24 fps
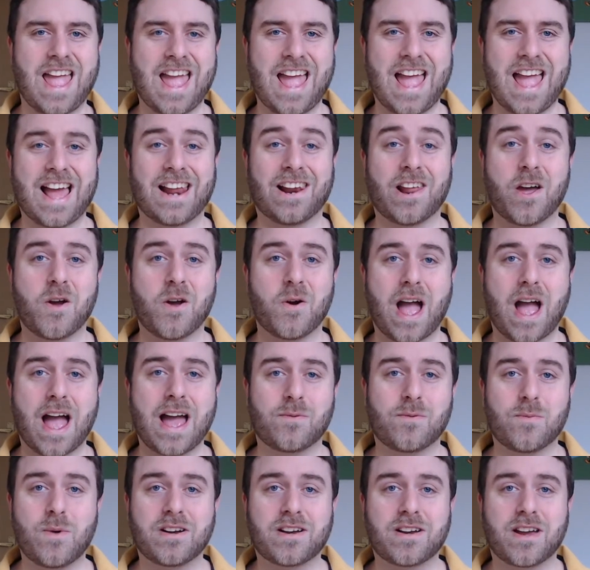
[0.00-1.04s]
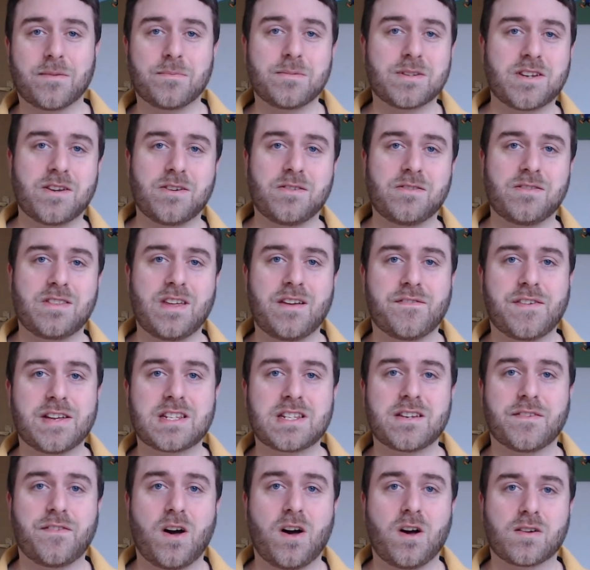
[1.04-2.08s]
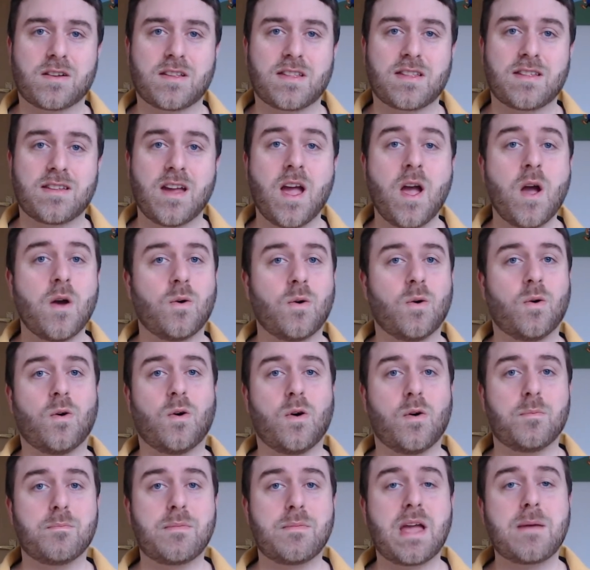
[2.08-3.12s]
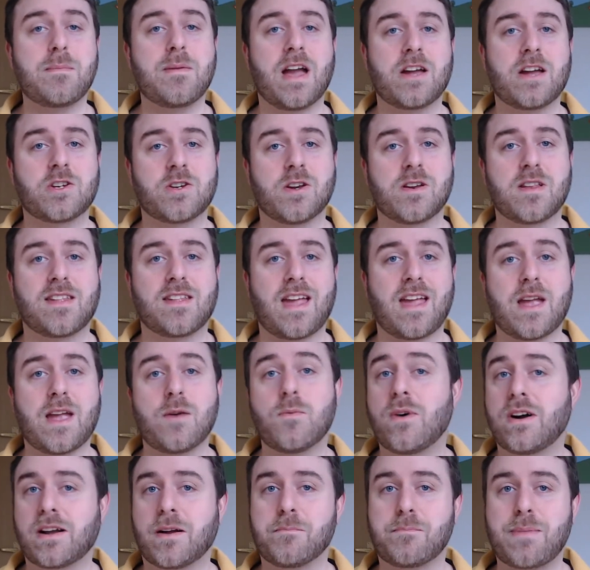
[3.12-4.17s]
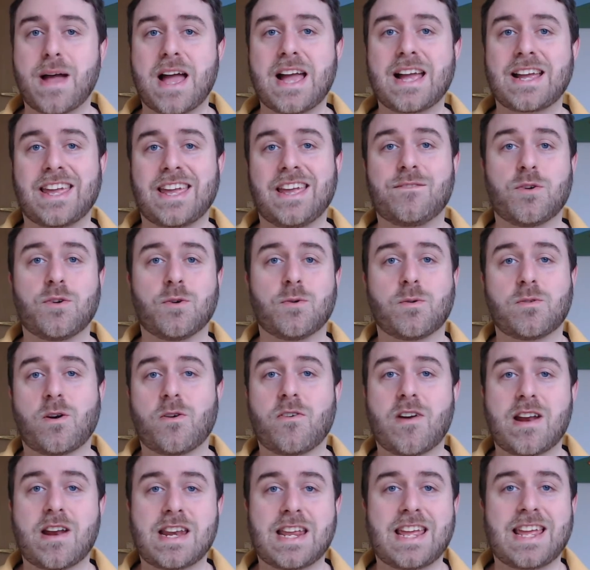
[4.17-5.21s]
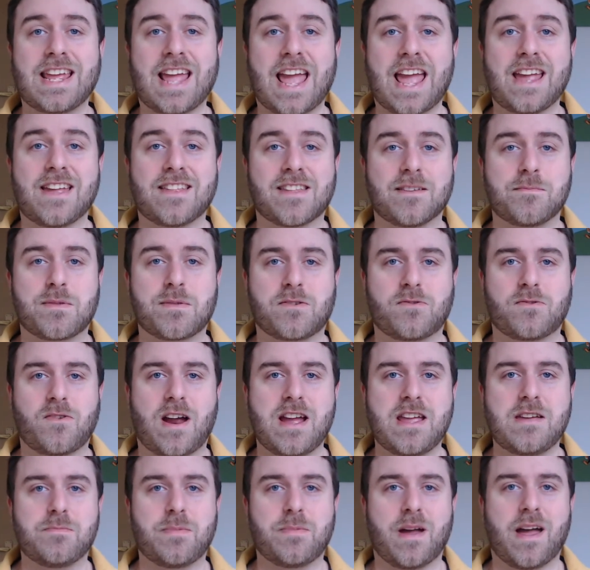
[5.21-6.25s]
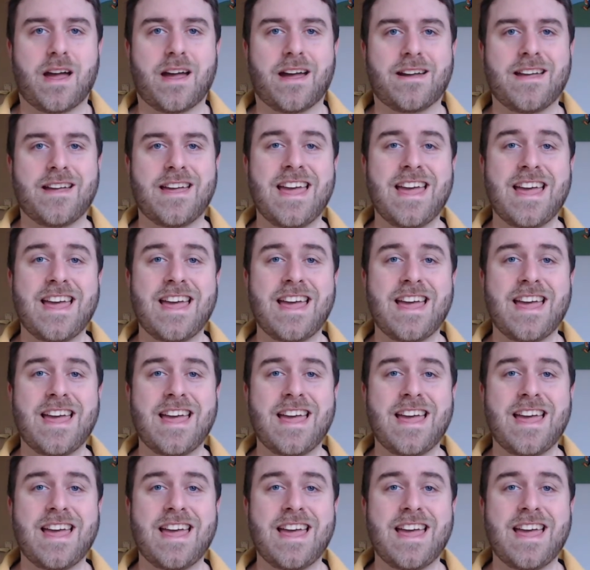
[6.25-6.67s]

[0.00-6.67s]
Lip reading: Hello and welcome to The Fitter Fox, or maybe I should say welcome back if you're already a subscriber.